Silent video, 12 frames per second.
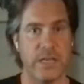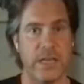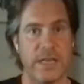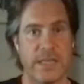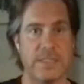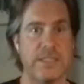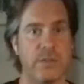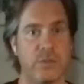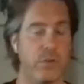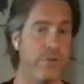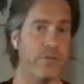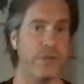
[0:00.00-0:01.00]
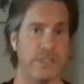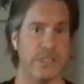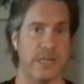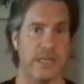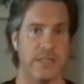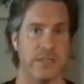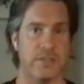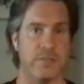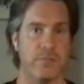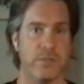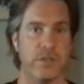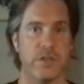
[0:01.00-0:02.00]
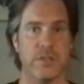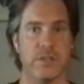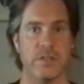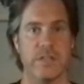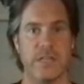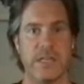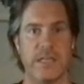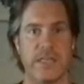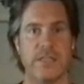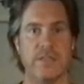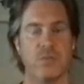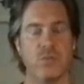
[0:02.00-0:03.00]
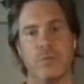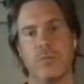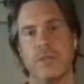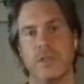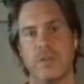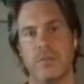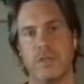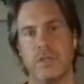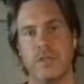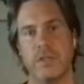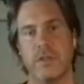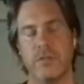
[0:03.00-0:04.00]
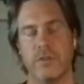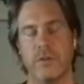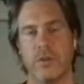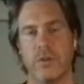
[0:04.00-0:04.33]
and I see it with fresh eyes because their edits would be completely different.